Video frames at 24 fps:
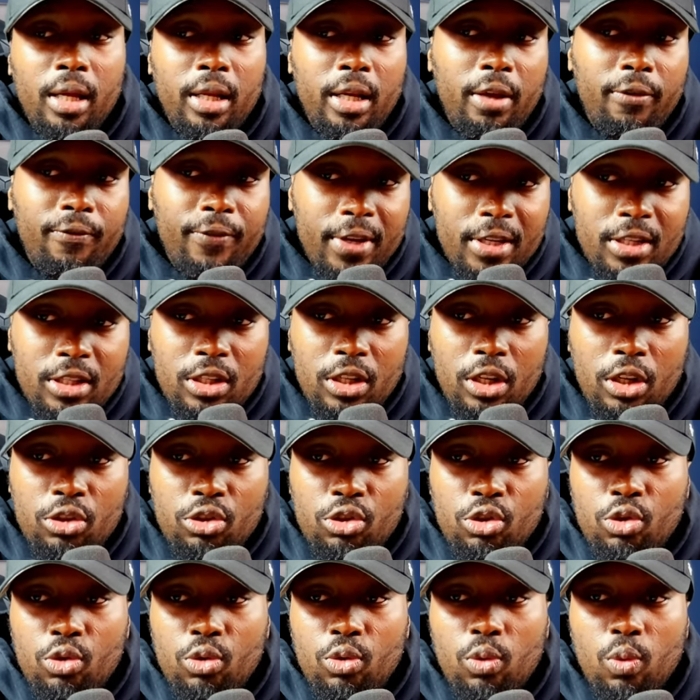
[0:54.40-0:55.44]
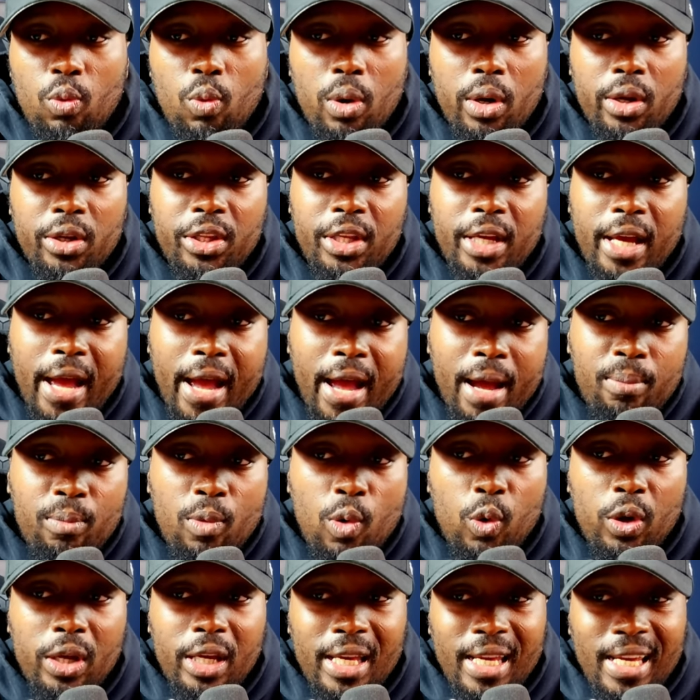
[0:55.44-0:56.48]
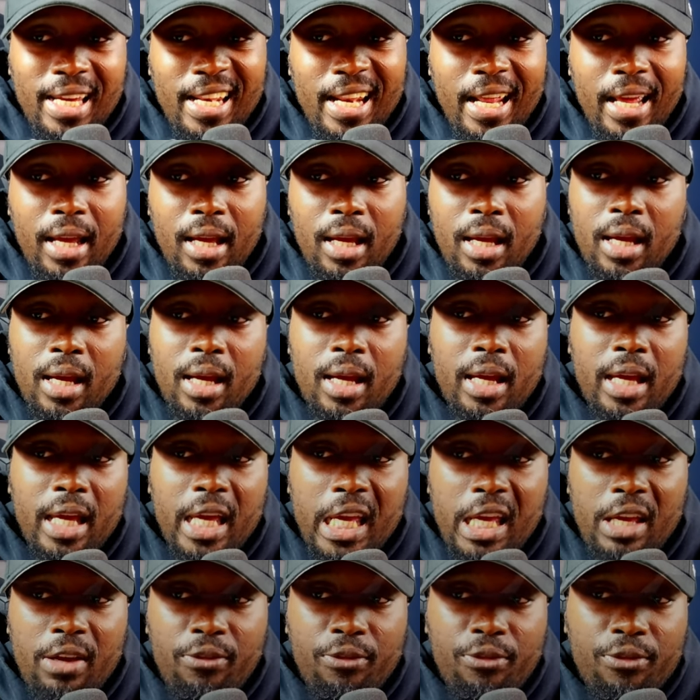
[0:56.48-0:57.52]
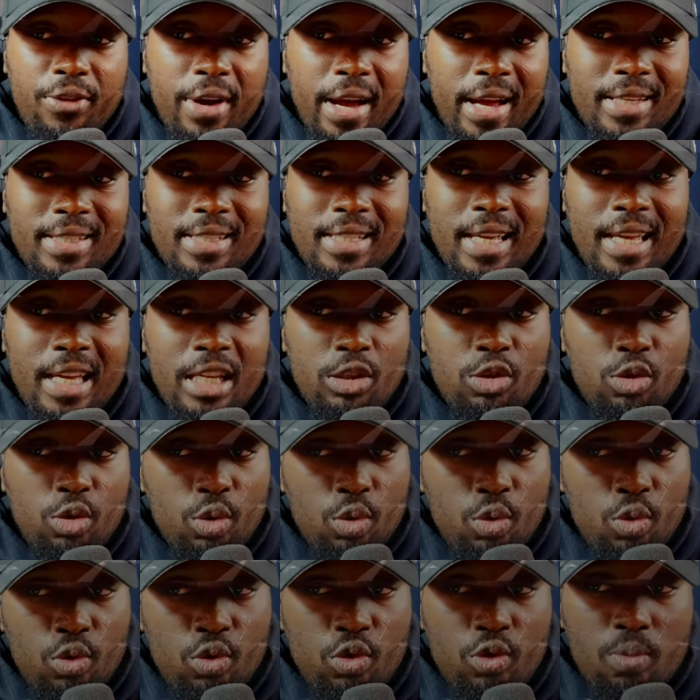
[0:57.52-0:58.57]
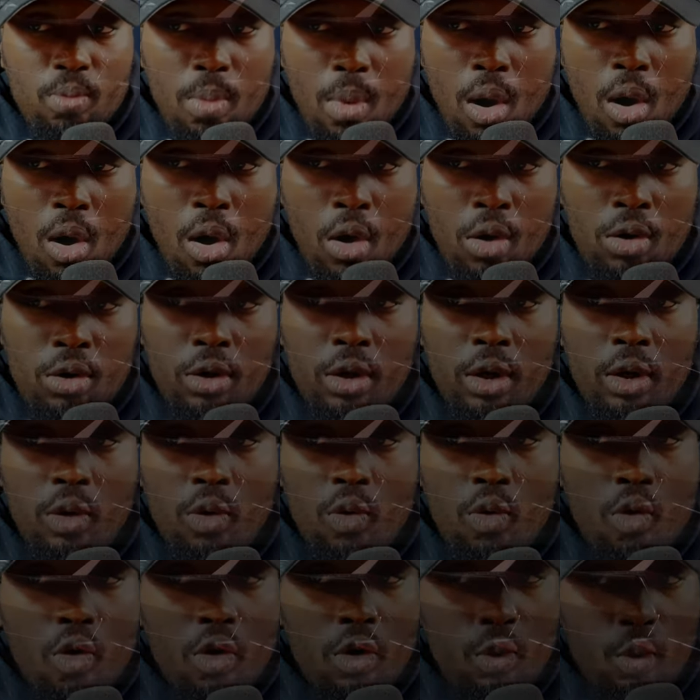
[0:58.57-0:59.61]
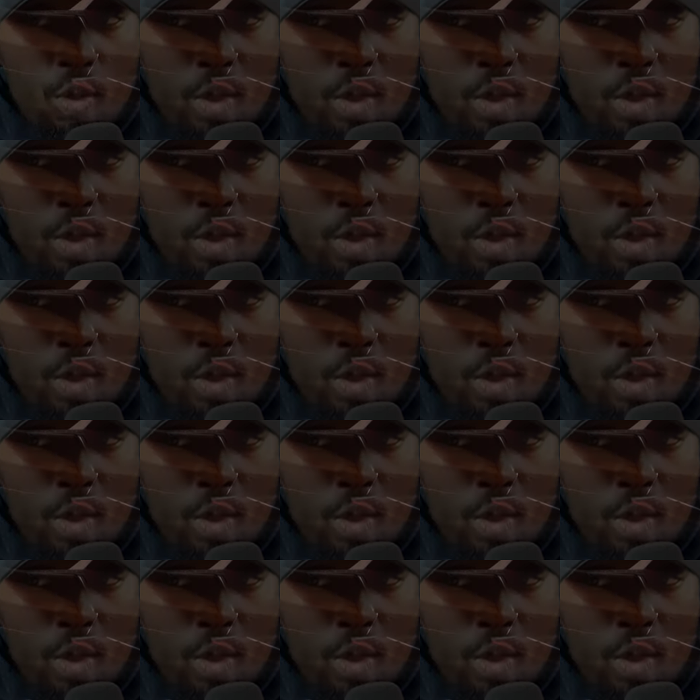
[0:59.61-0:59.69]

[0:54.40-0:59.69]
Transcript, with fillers: They fixed an issue where the Atmo heating effects is too small or